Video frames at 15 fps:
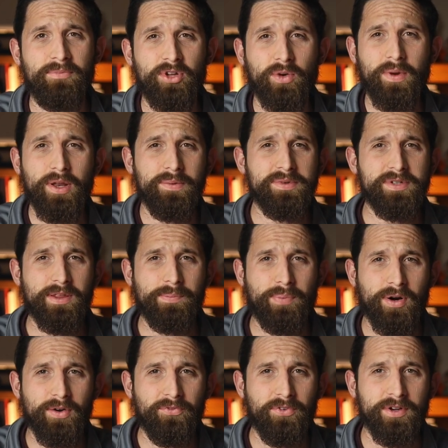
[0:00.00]
so when it was the
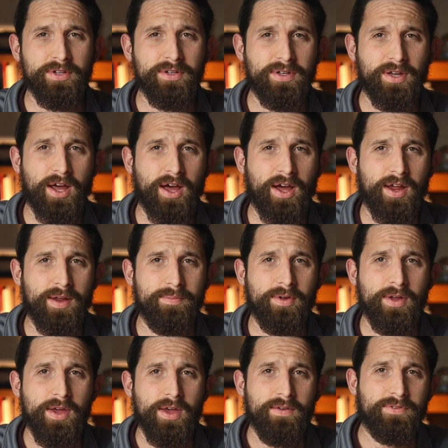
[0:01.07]
perfect time
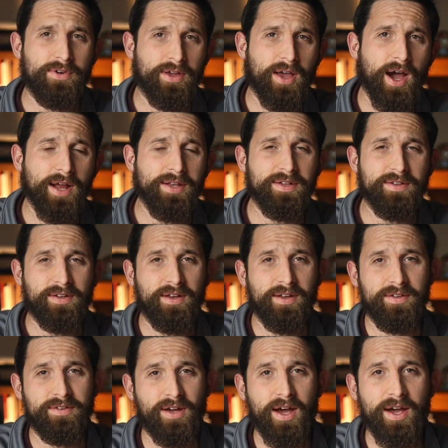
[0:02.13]
for God to send his